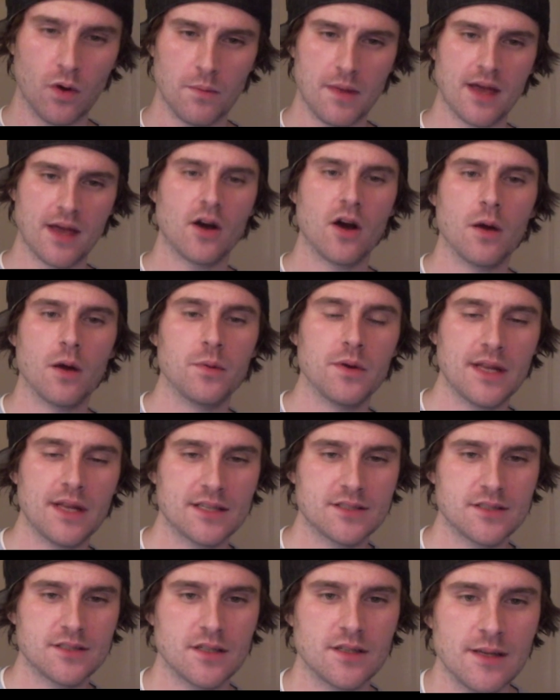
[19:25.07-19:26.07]
will make our
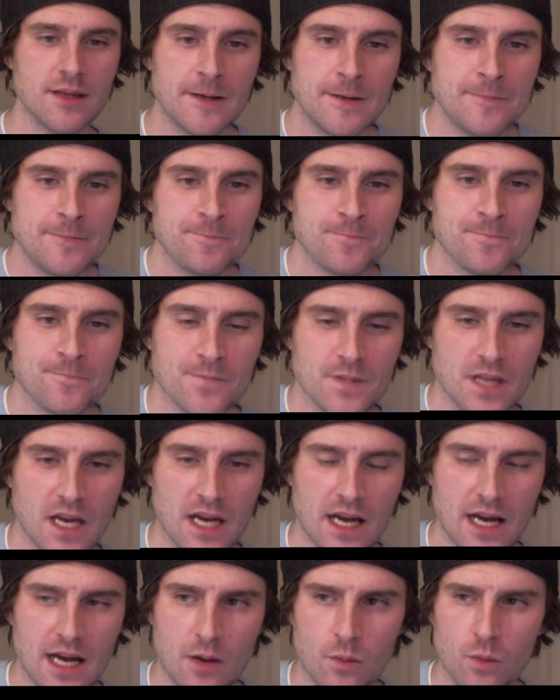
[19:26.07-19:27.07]
prediction.
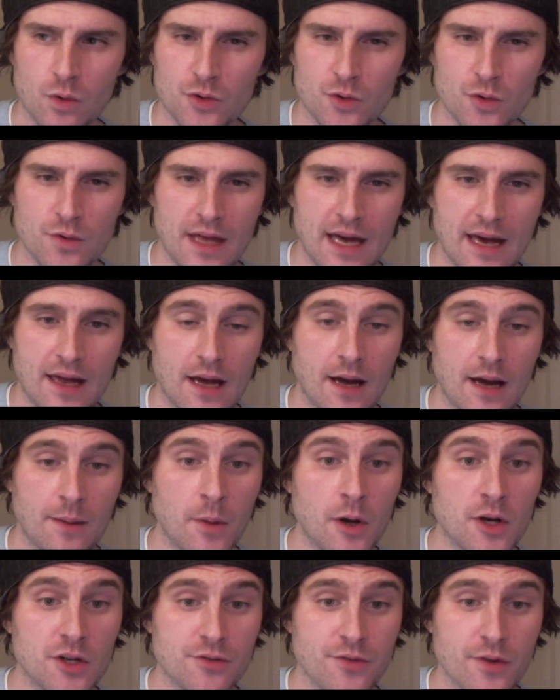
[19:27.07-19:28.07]
We'll do that on
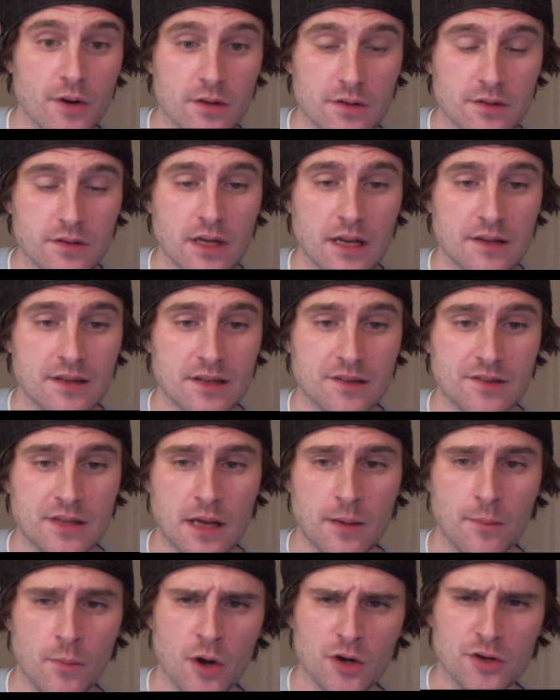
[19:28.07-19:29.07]
March 1st. How's that
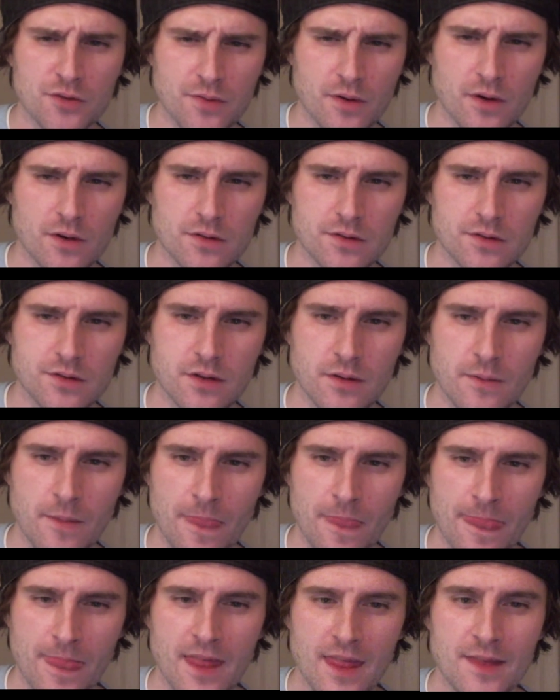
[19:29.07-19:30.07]
sound? March 1st.
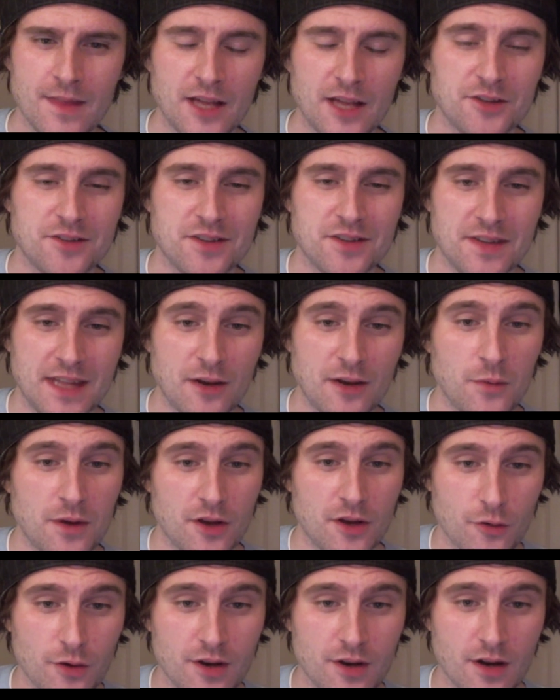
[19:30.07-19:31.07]
That's the date
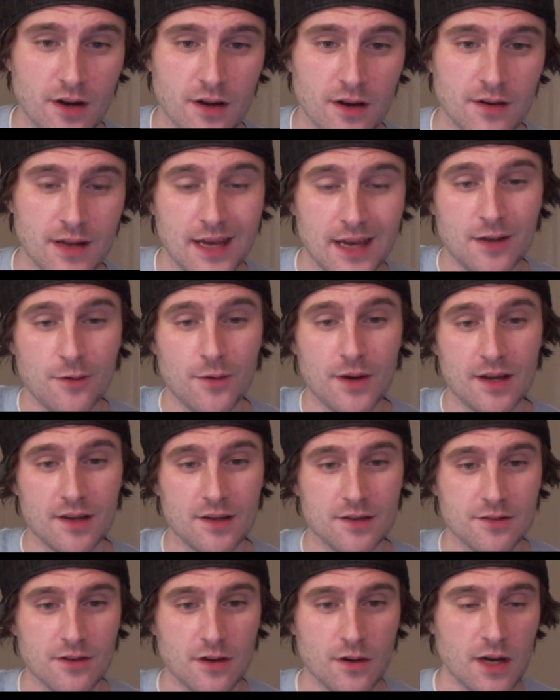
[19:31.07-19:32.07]
we agreed on.
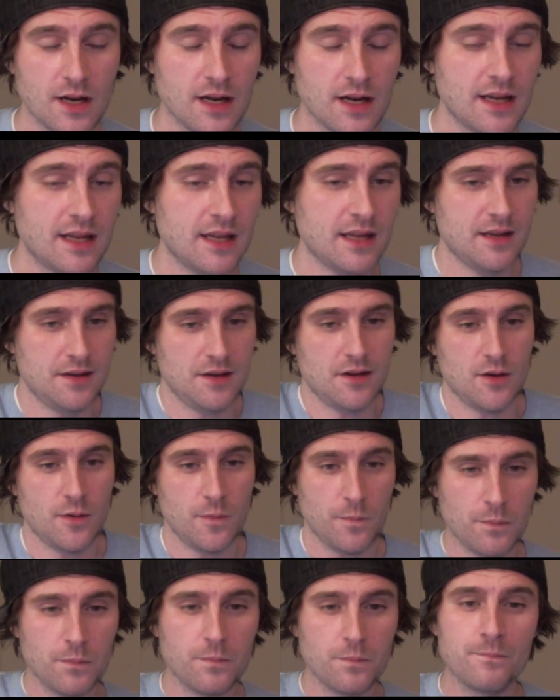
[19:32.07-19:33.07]
Anyway, so
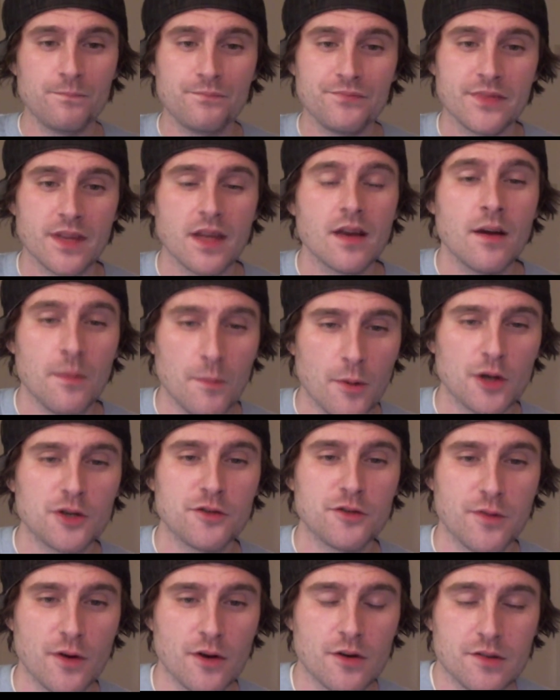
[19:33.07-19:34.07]

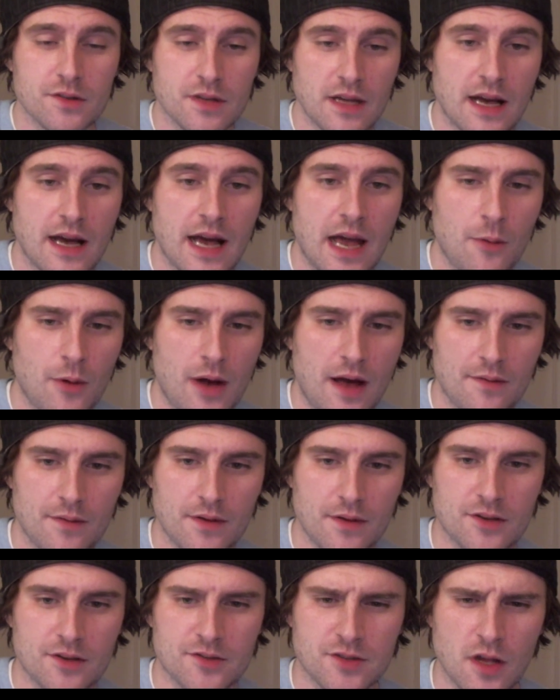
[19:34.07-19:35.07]
March 1st, I will
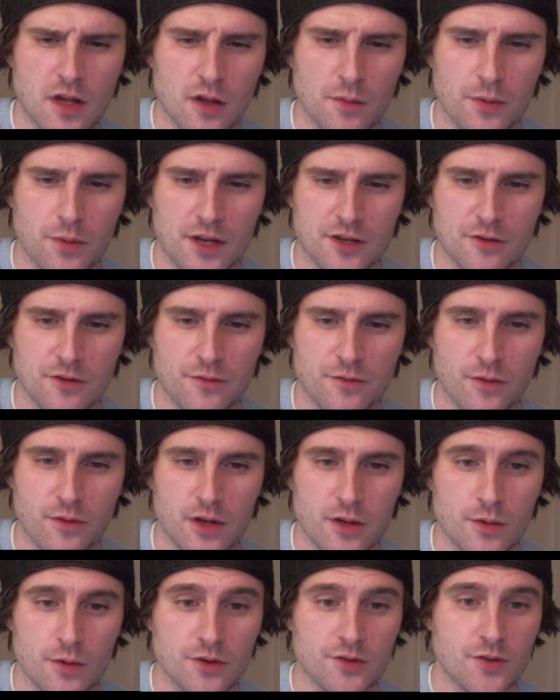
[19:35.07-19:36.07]
have a solid prediction for
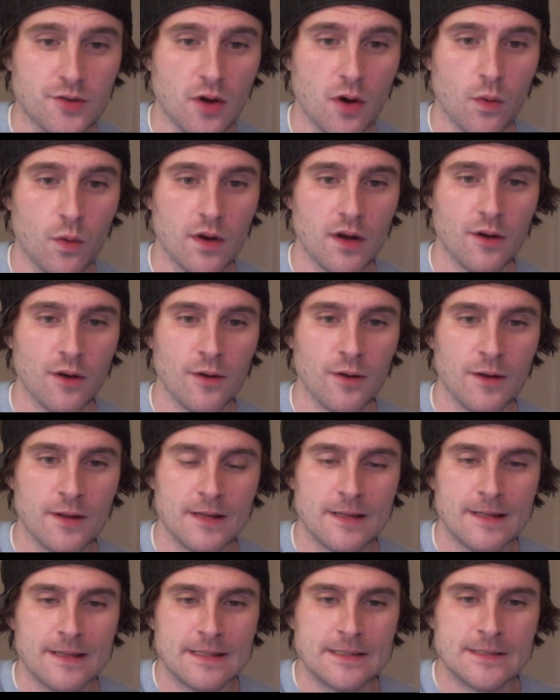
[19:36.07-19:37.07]
you, and so will.
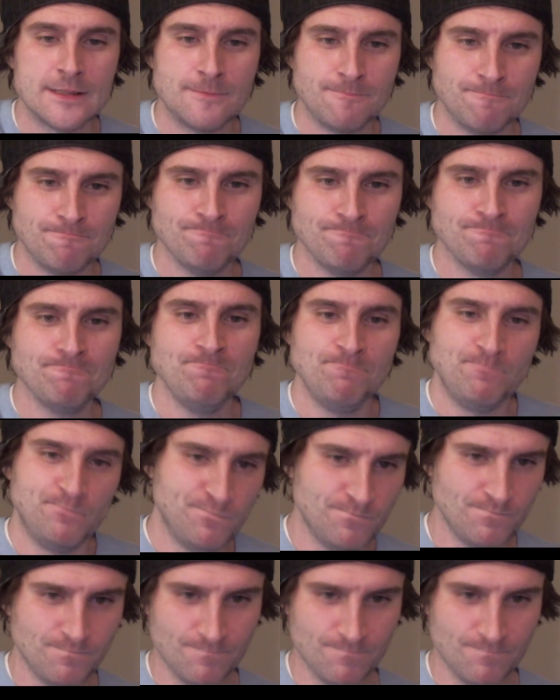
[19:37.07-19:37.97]
No,